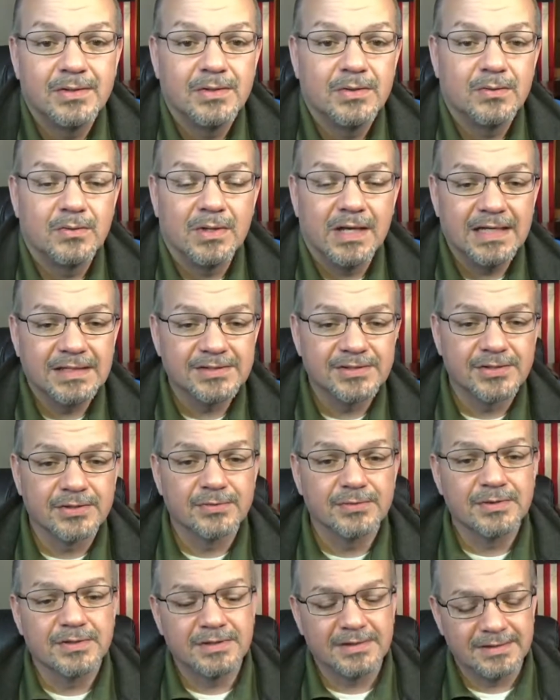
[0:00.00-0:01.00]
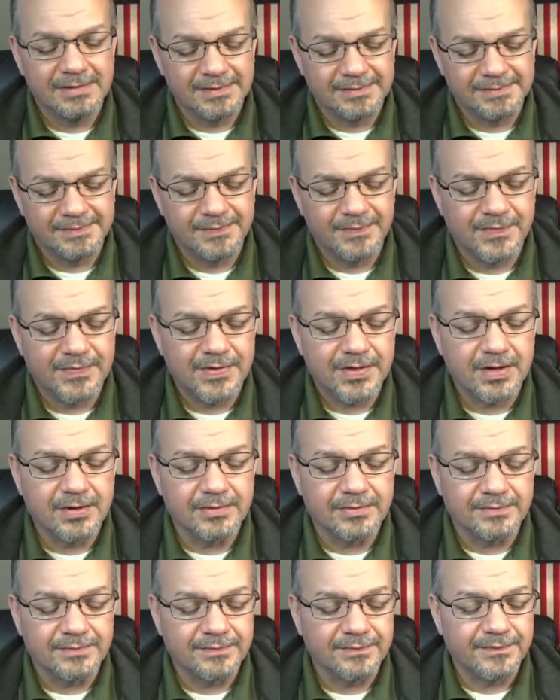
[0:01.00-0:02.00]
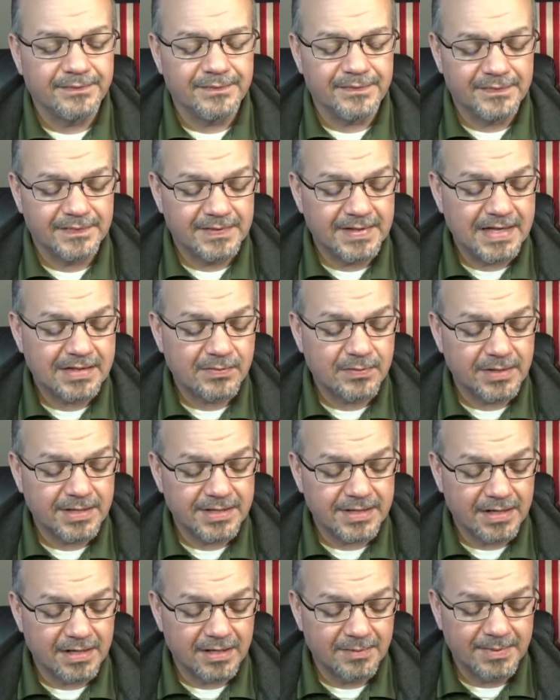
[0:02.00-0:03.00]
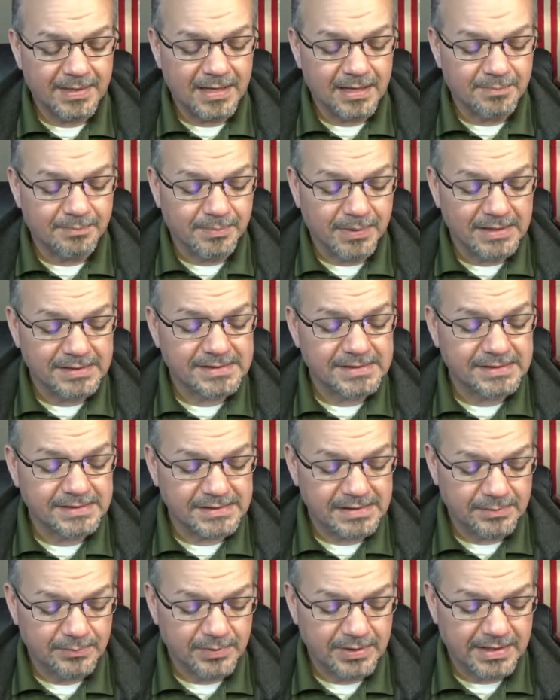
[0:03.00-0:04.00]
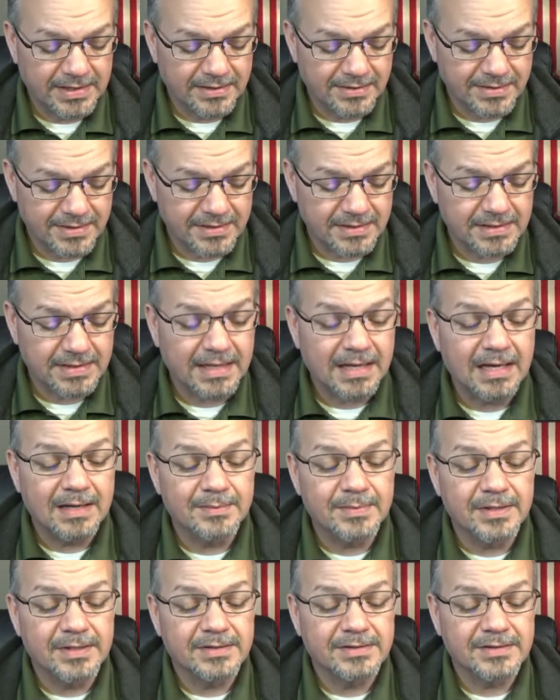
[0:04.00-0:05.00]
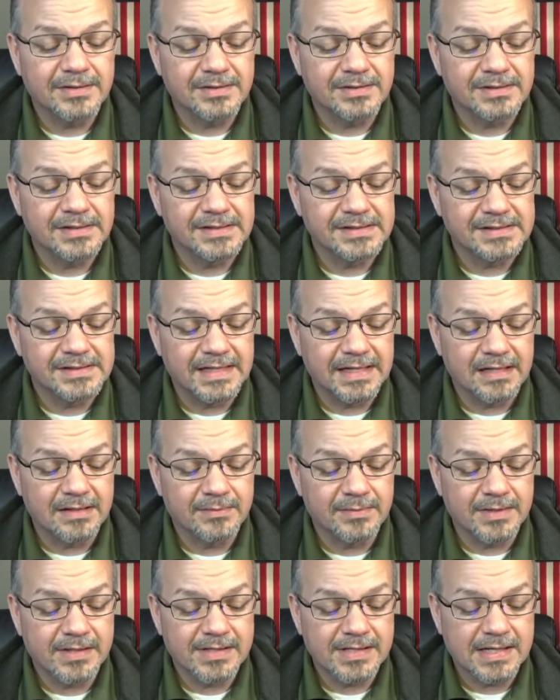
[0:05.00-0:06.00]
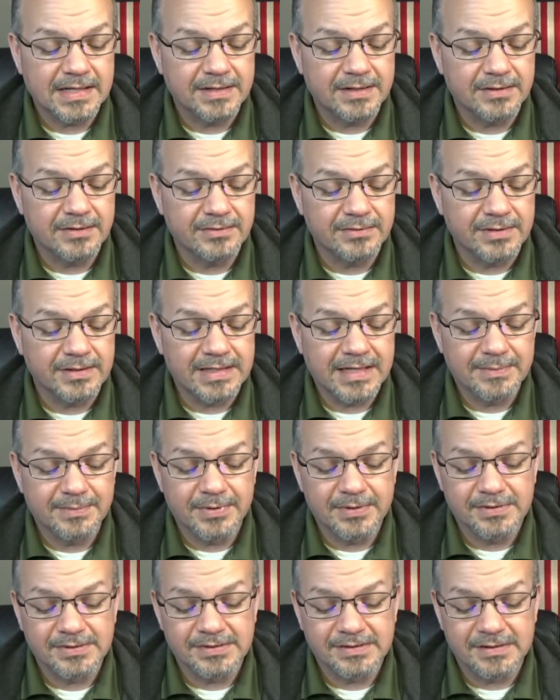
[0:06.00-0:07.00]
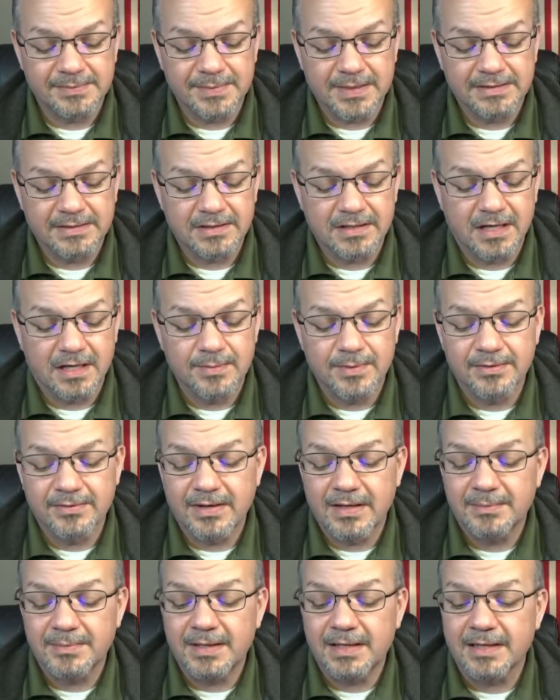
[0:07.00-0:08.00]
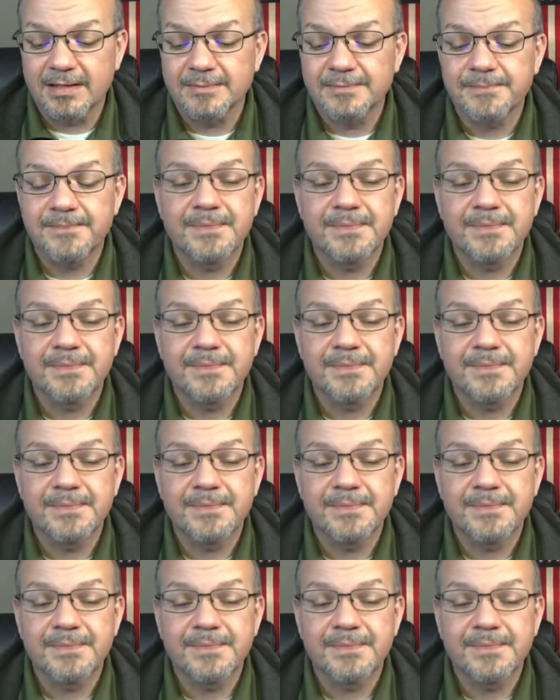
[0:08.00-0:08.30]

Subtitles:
Well, I sure would. So, that's what it's all about, blessing someone else. Now, I better turn this down because I know that person's about to call me right back.